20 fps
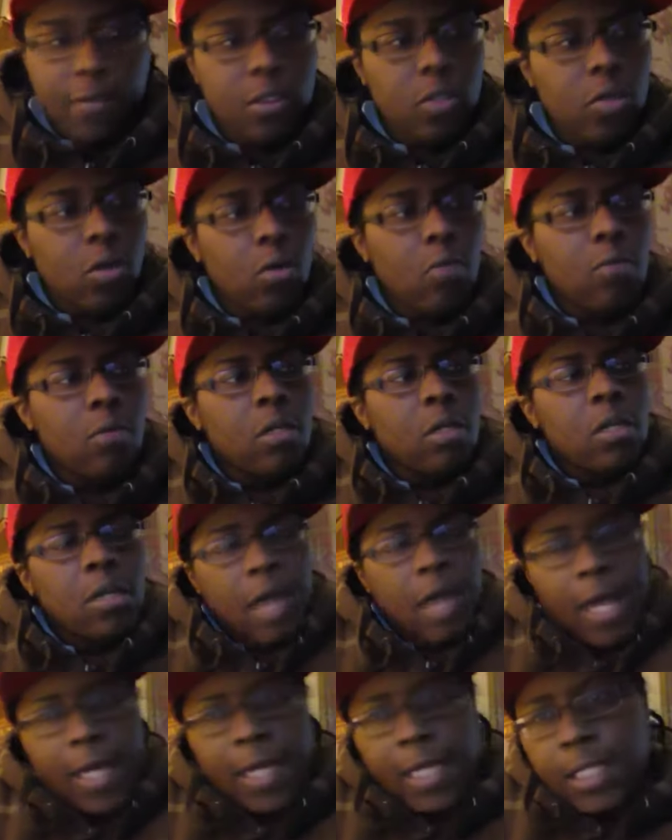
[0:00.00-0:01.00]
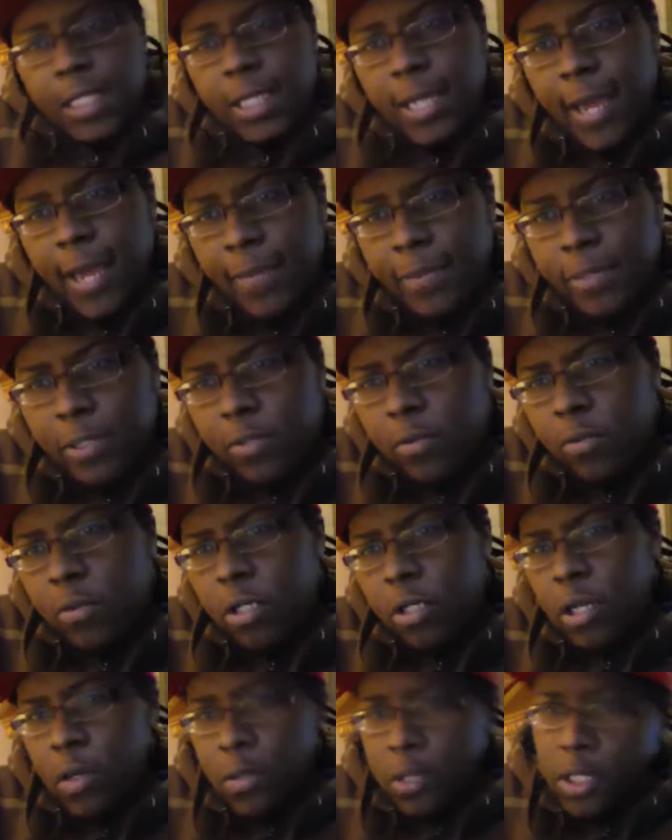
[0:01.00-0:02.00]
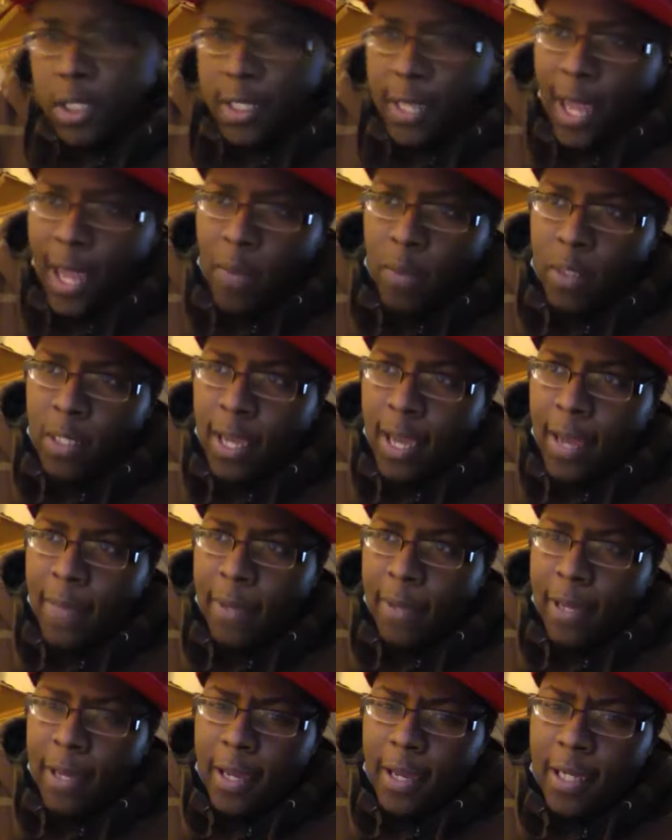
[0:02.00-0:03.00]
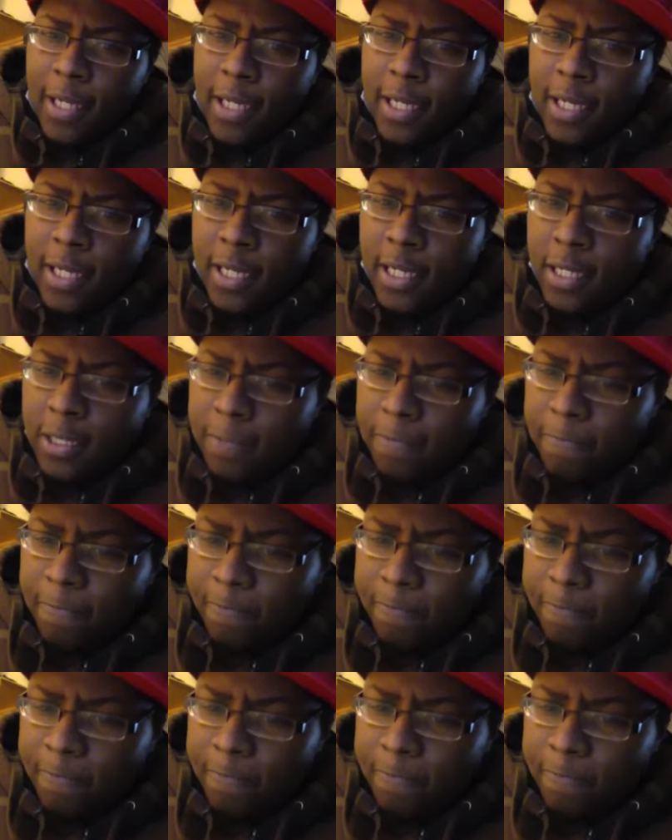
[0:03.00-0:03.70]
So I get to the Apple store, goes to the guy with the iPad and,